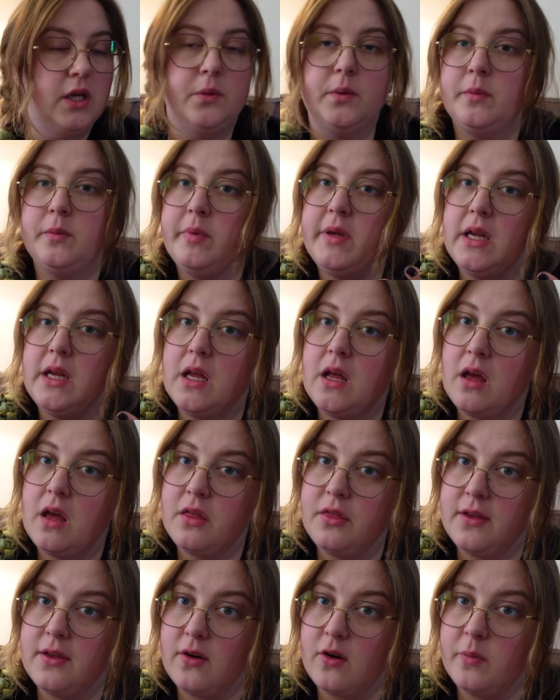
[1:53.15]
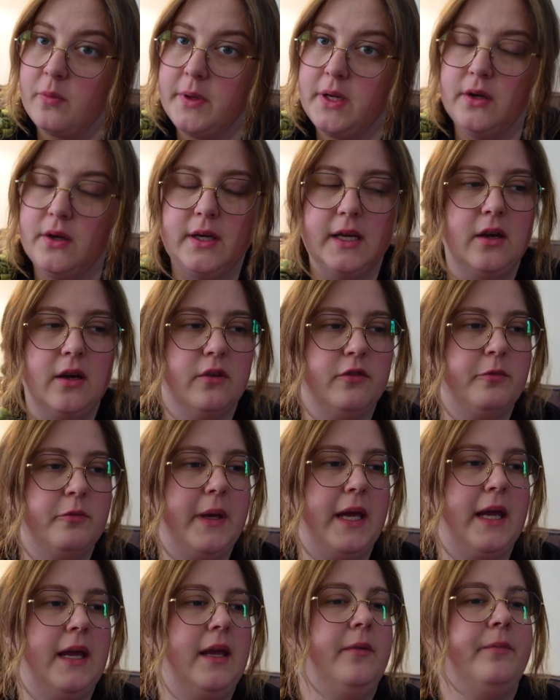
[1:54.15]
it would be therapeutic of
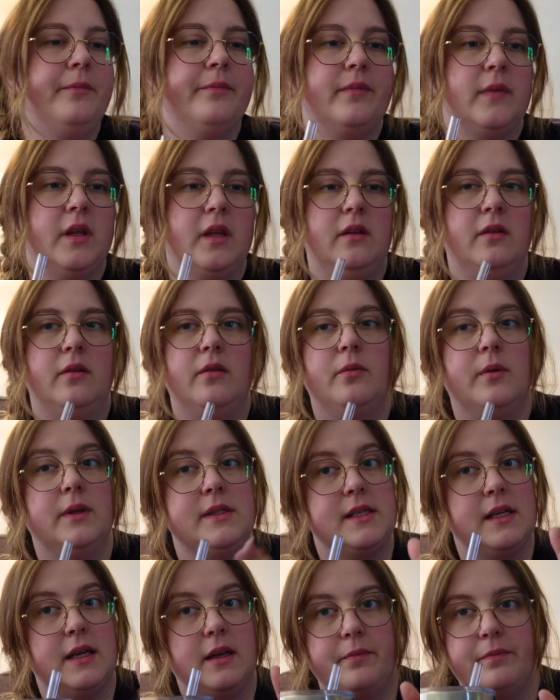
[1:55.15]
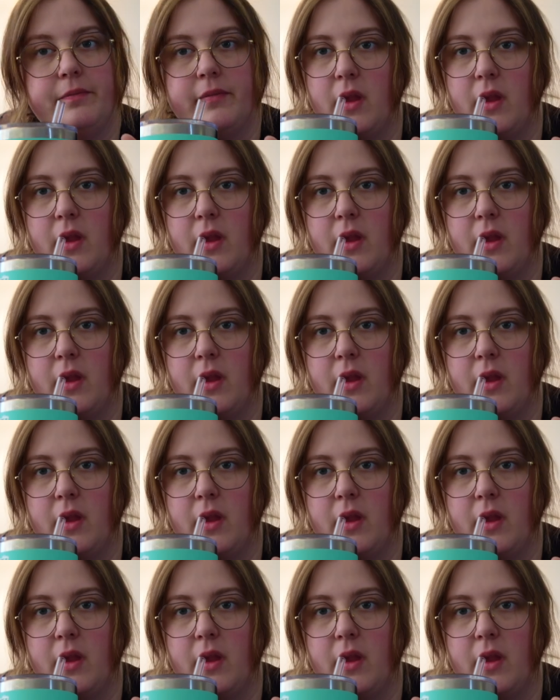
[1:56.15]
me. One second.